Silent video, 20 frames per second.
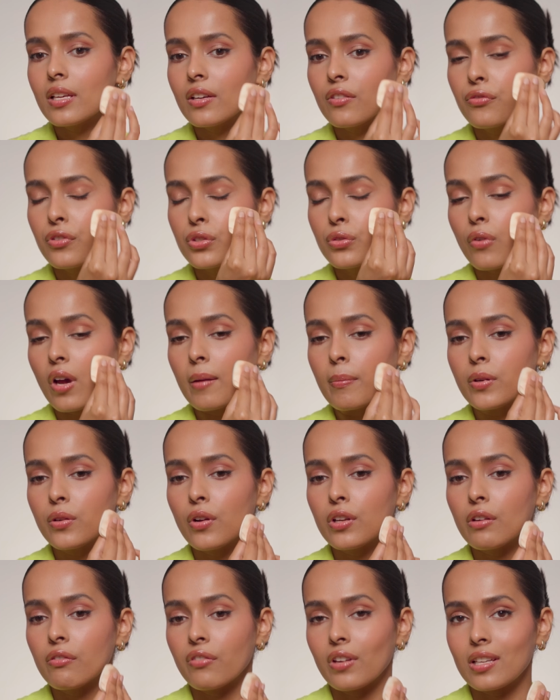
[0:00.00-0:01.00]
If you swipe it
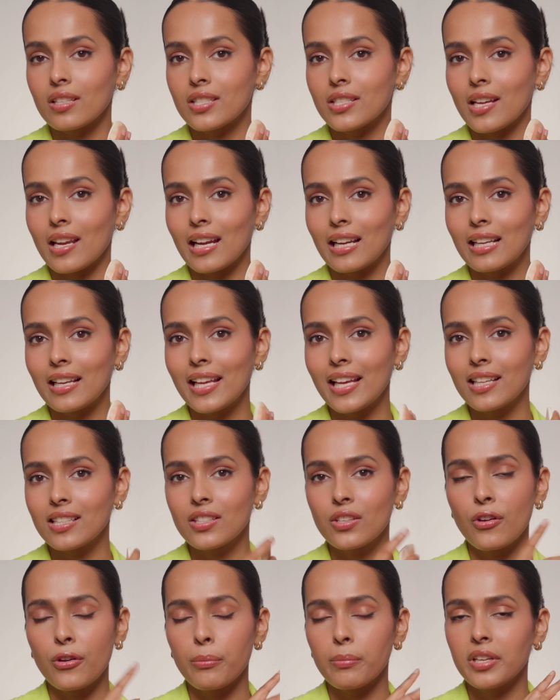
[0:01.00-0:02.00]
on your face directly, it's
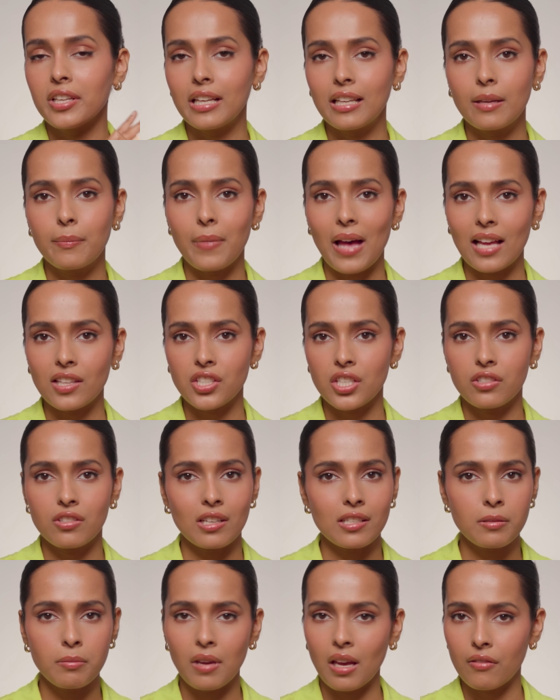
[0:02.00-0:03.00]
going to be really patchy.
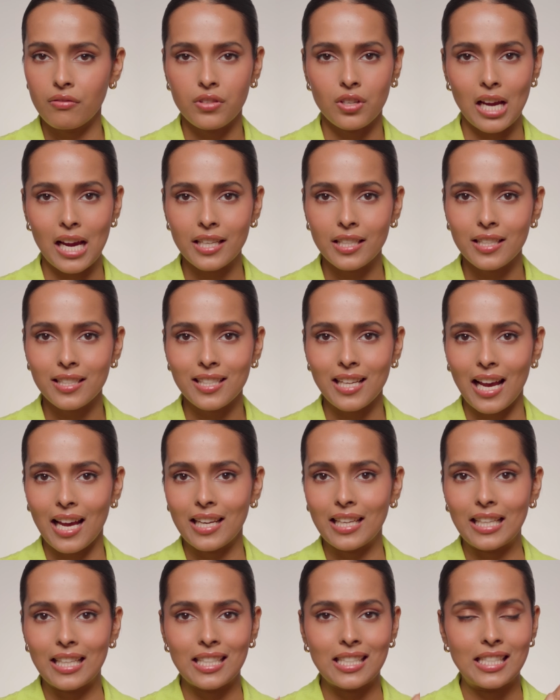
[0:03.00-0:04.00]
Trust me, I've tried it
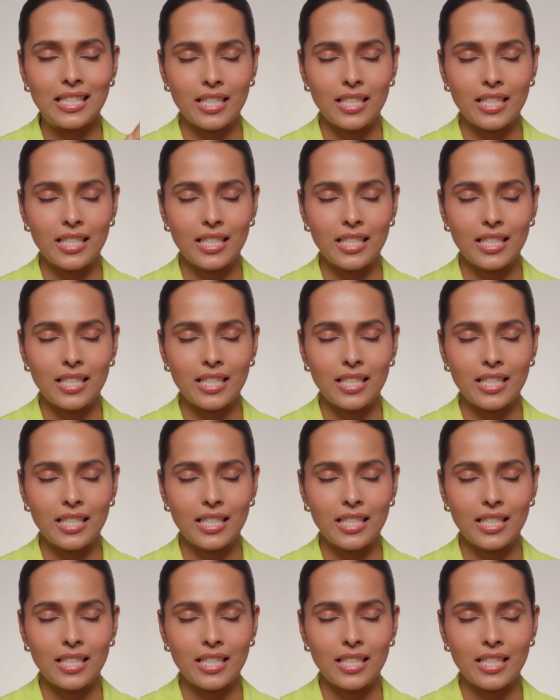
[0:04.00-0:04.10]
and it